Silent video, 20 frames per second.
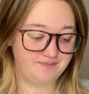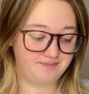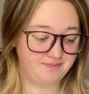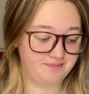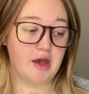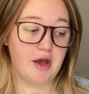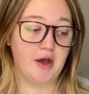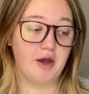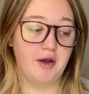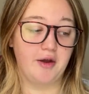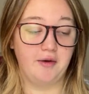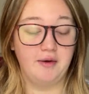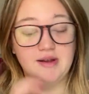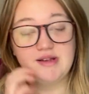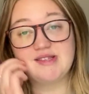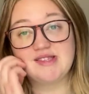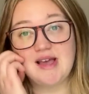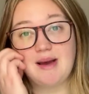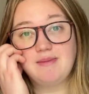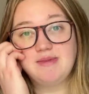So
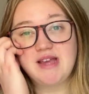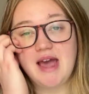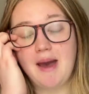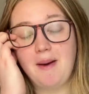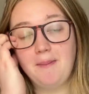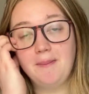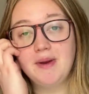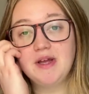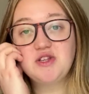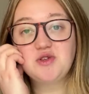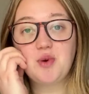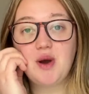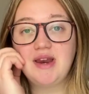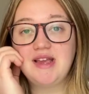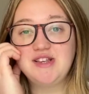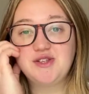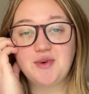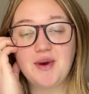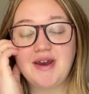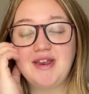September
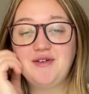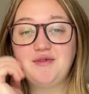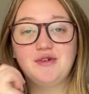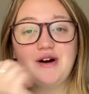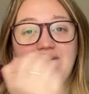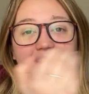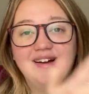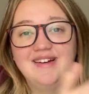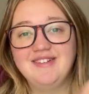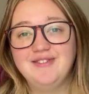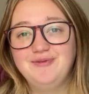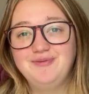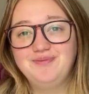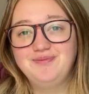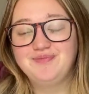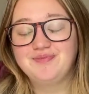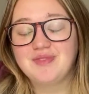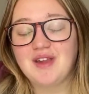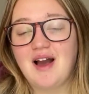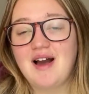2021,
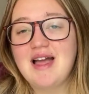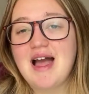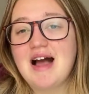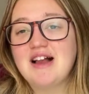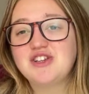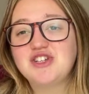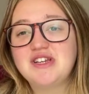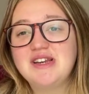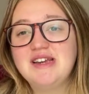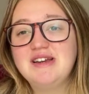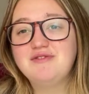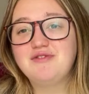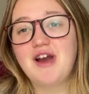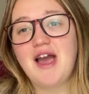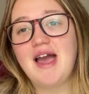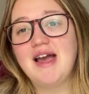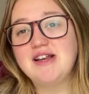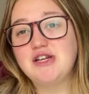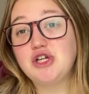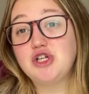I actually
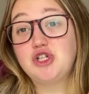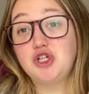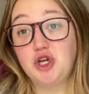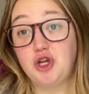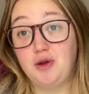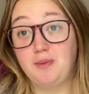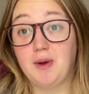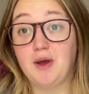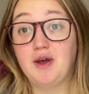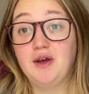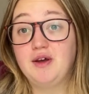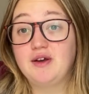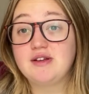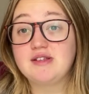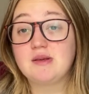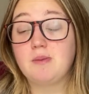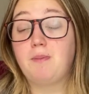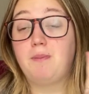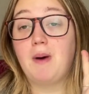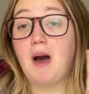read two
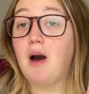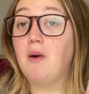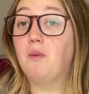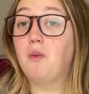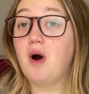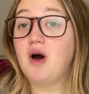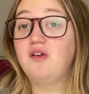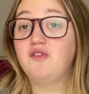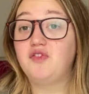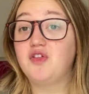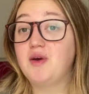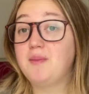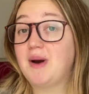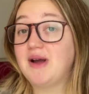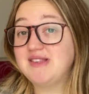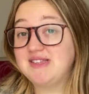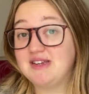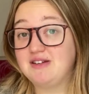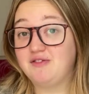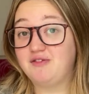books, but one of them
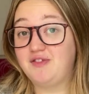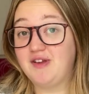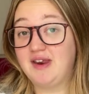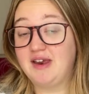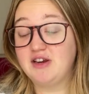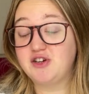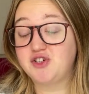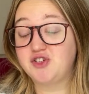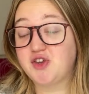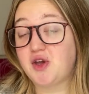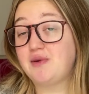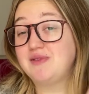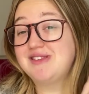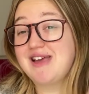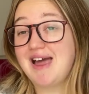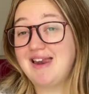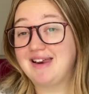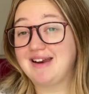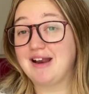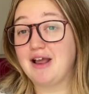I didn't finish. So
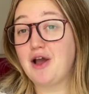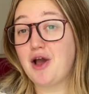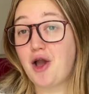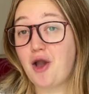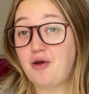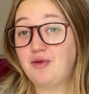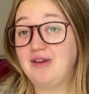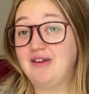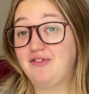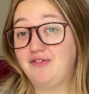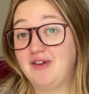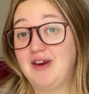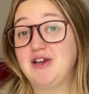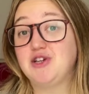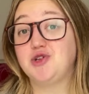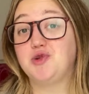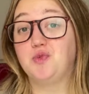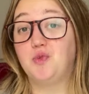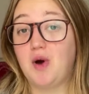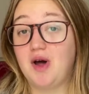technically I only
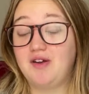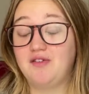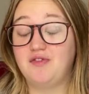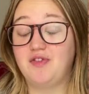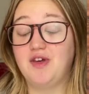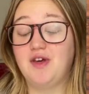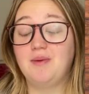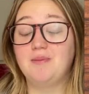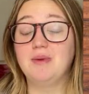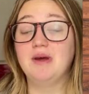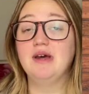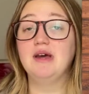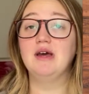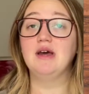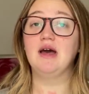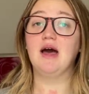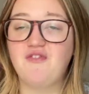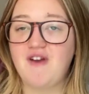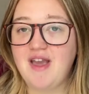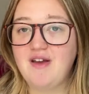finished one of them.
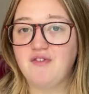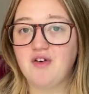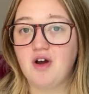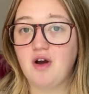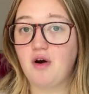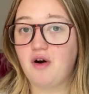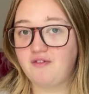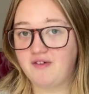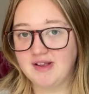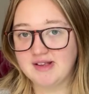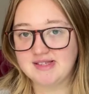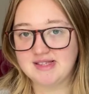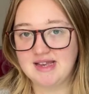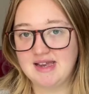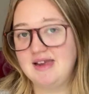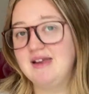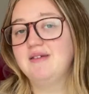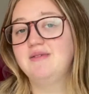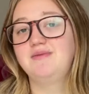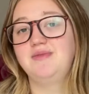My favorite,
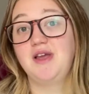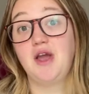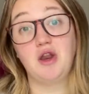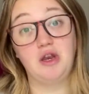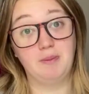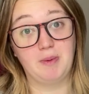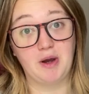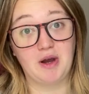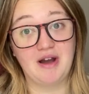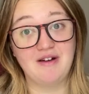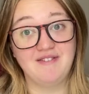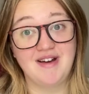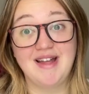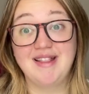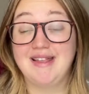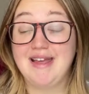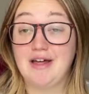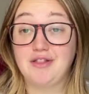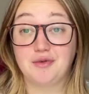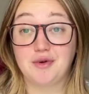obviously, the only book I read,
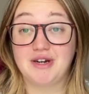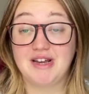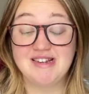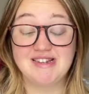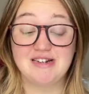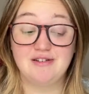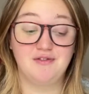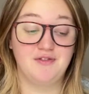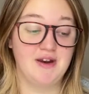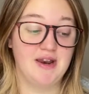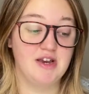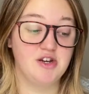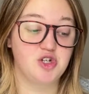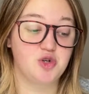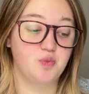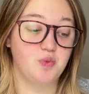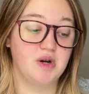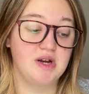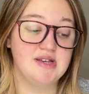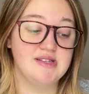the other one I didn't finish,
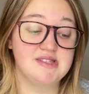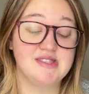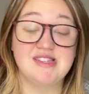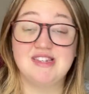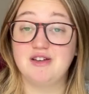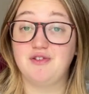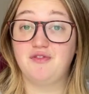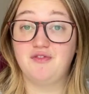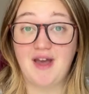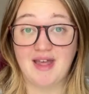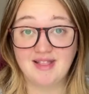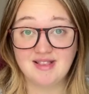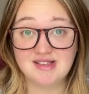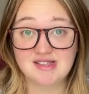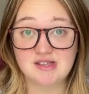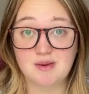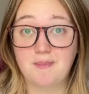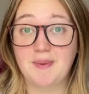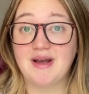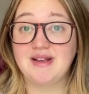was The
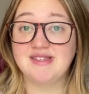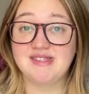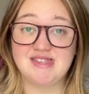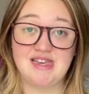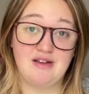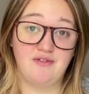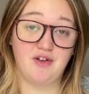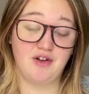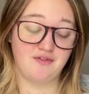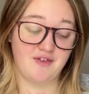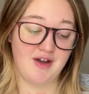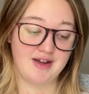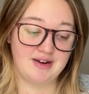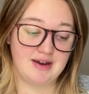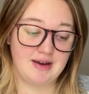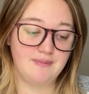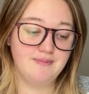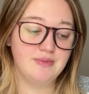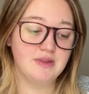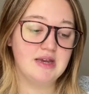Defense by Steve
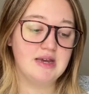Cavanagh.